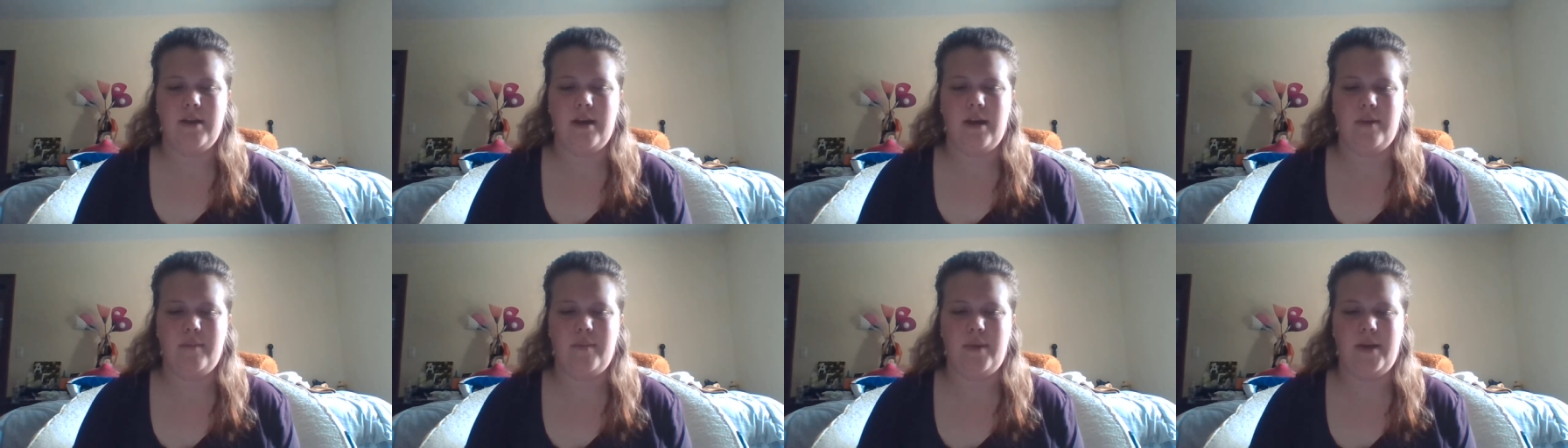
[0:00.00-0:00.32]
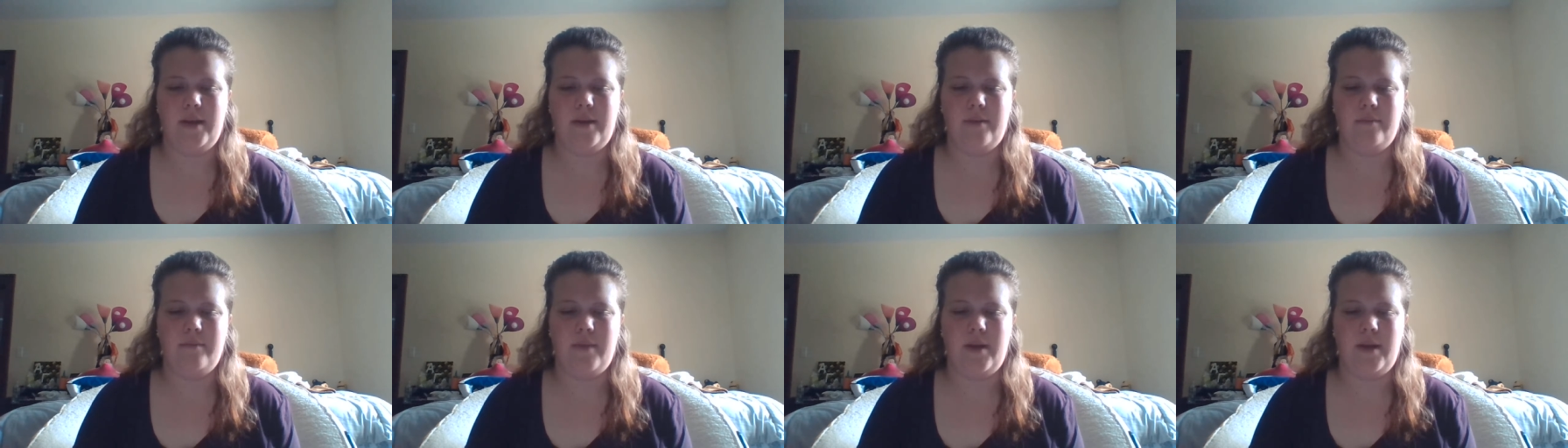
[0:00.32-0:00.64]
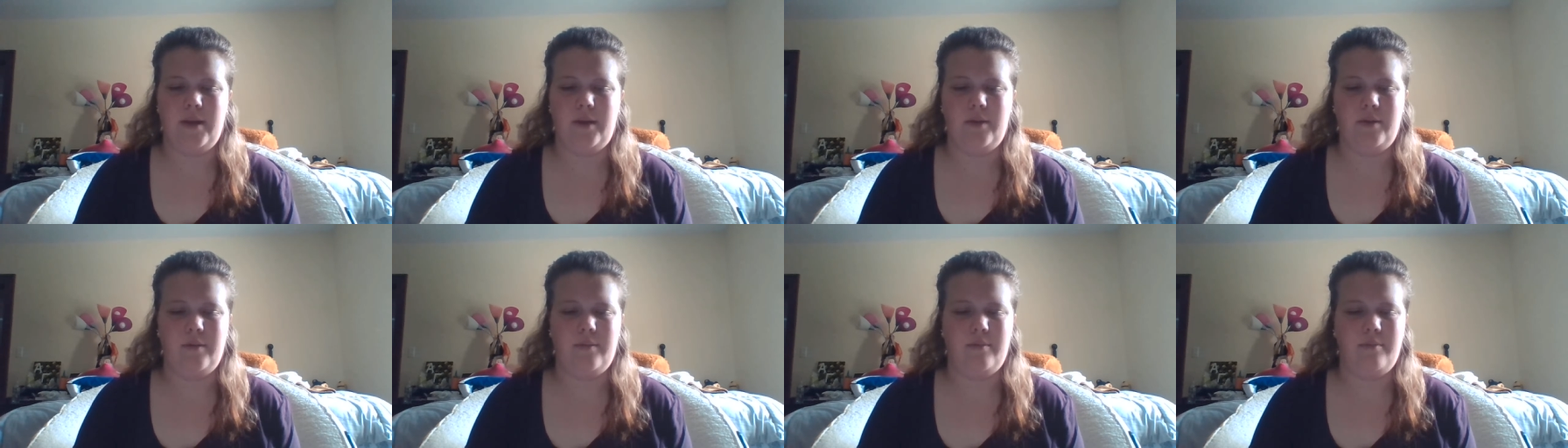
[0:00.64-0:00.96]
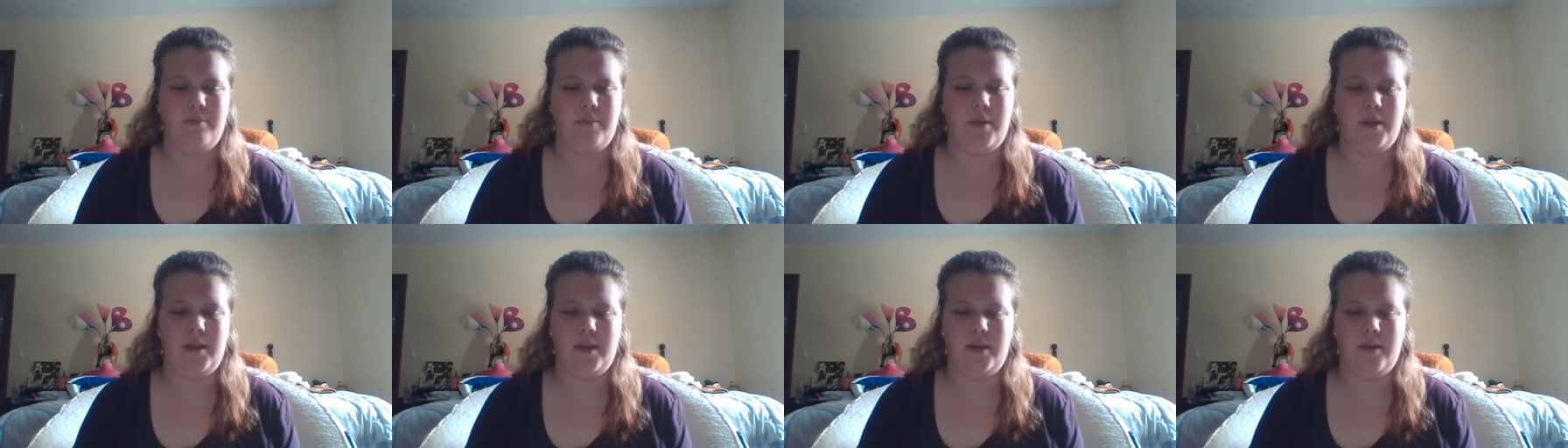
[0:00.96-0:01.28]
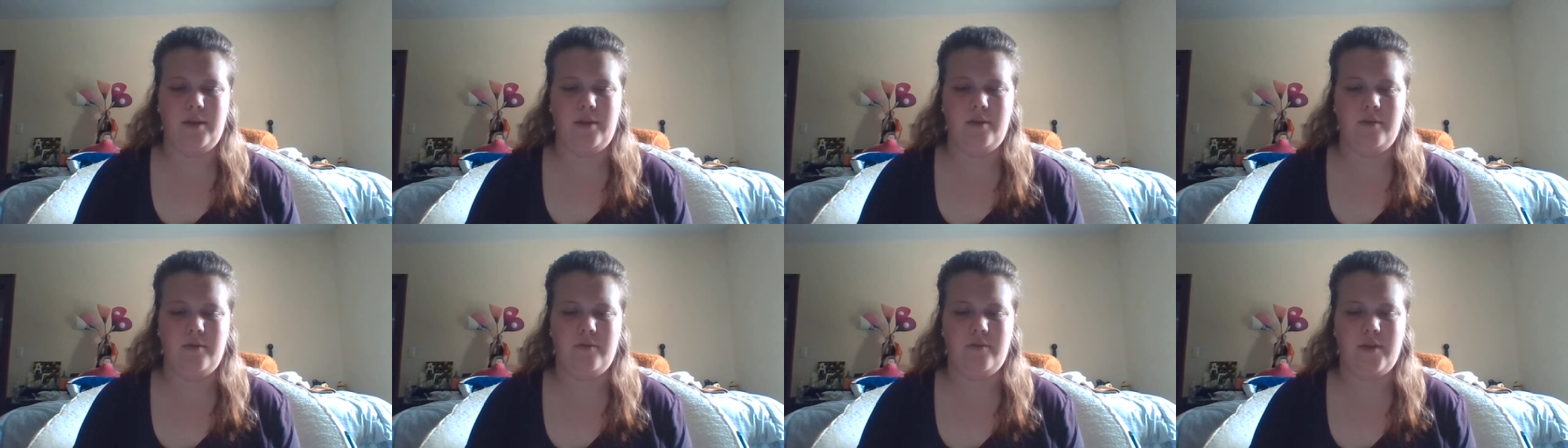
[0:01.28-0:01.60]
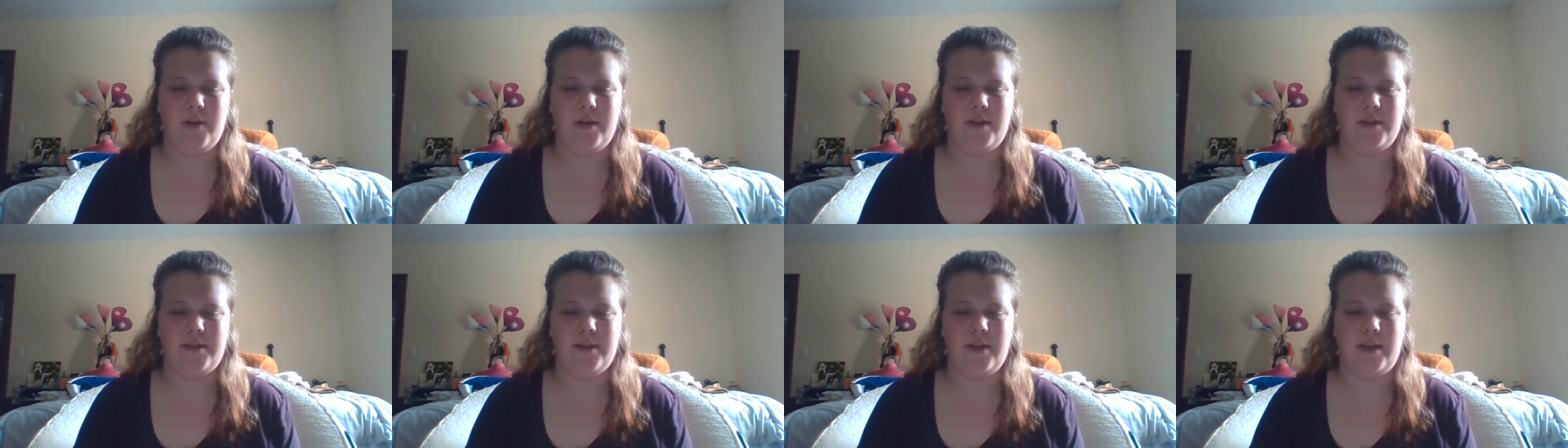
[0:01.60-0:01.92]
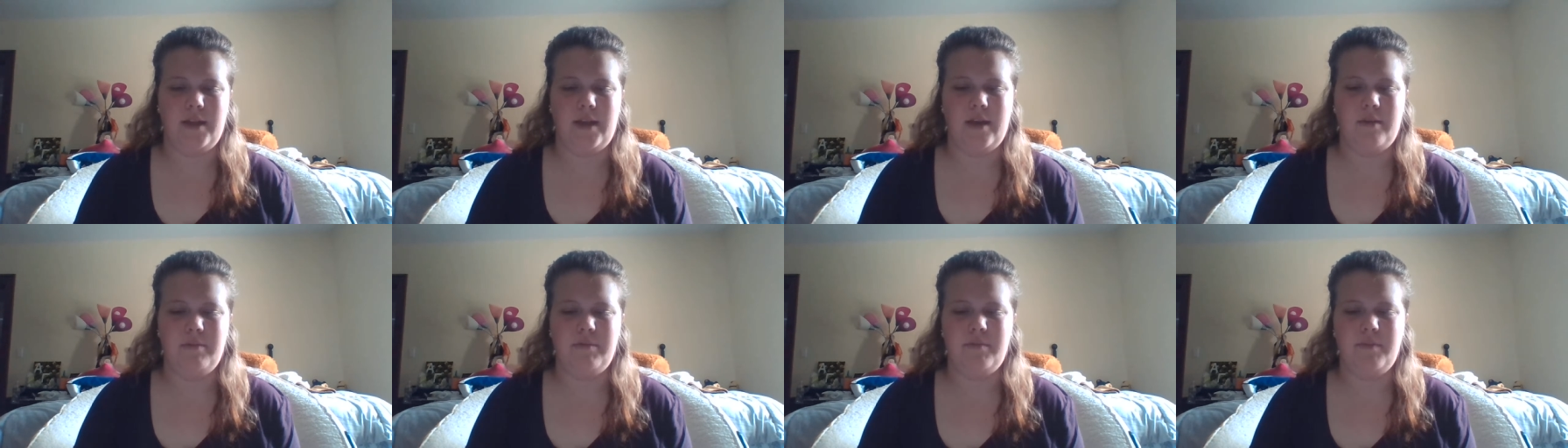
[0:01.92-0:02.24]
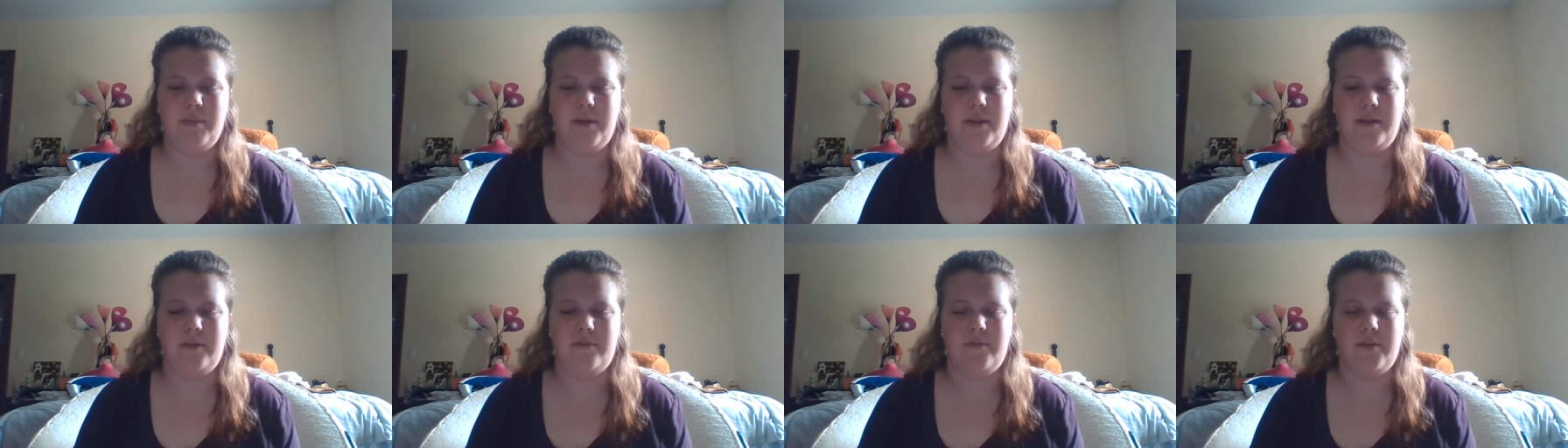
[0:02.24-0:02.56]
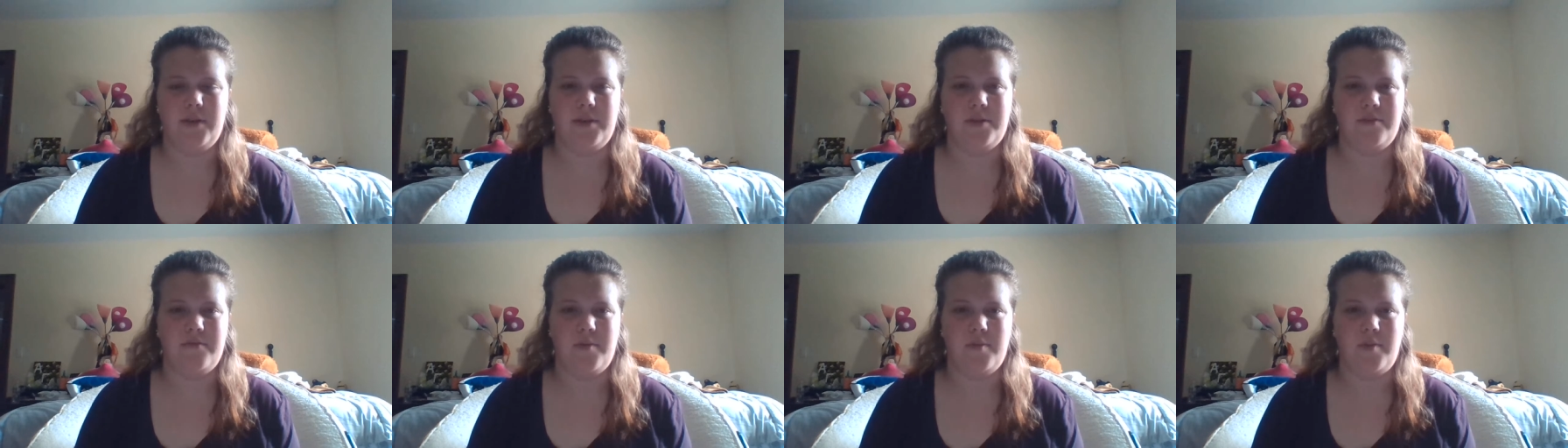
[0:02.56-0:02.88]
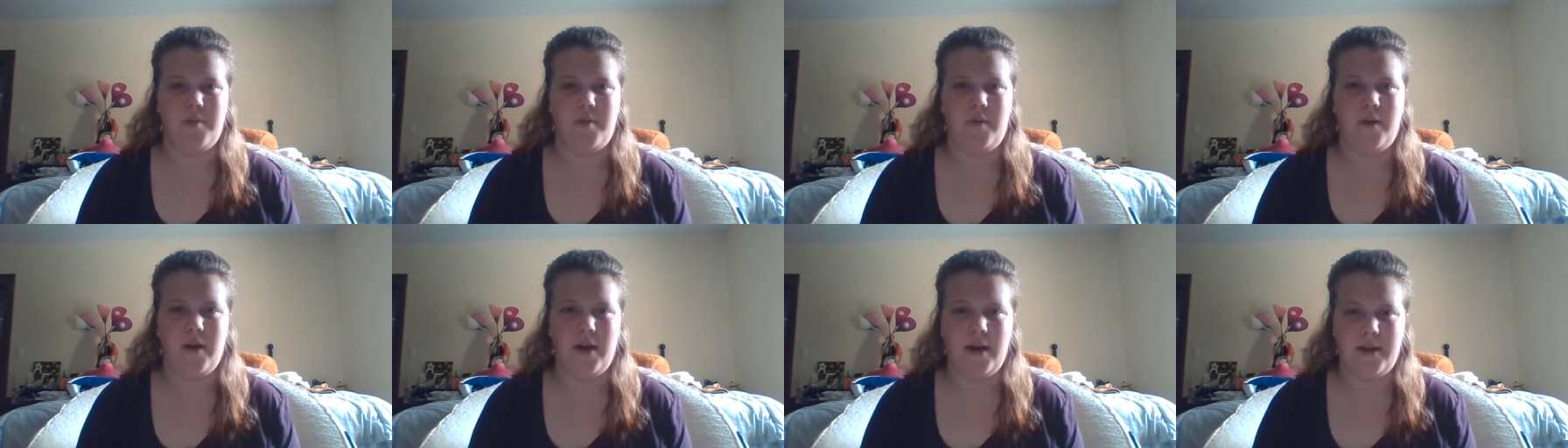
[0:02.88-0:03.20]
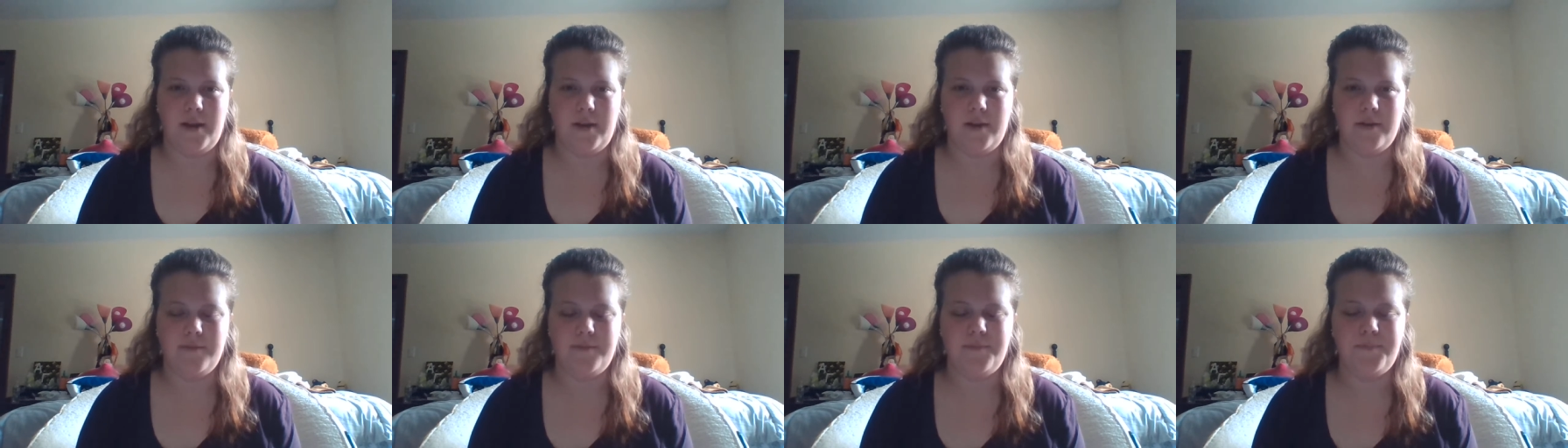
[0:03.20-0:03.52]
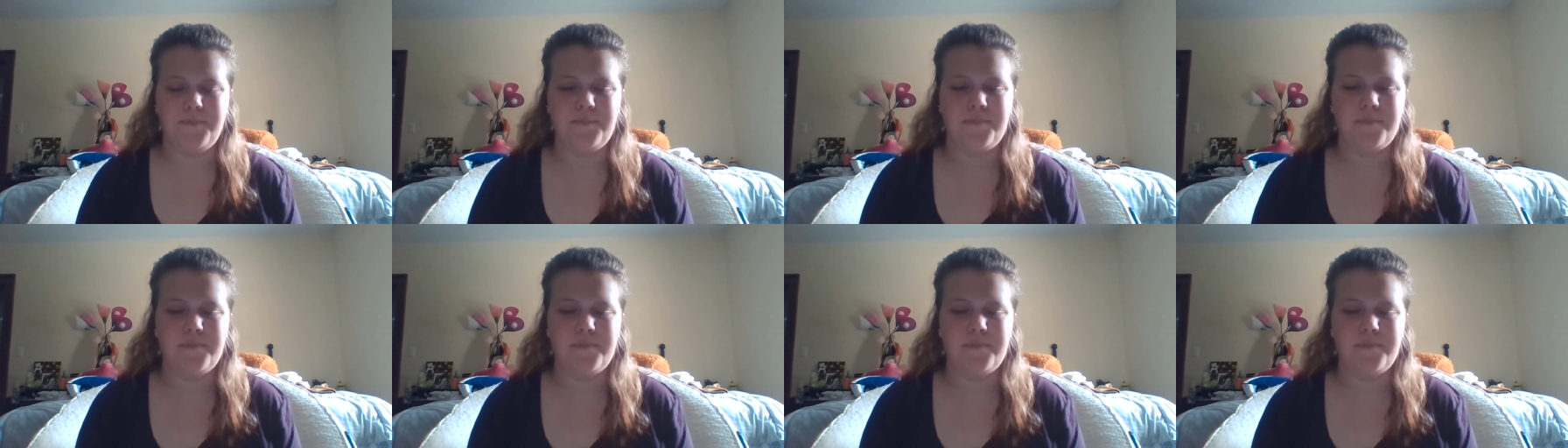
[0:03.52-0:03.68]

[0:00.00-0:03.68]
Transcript: I made many new friends and kept many friends from Ohio.